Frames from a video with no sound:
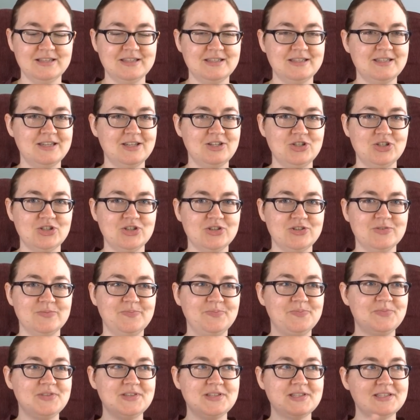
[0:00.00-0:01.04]
stitcher
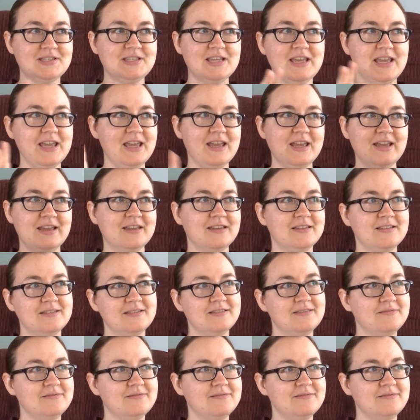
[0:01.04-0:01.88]
singing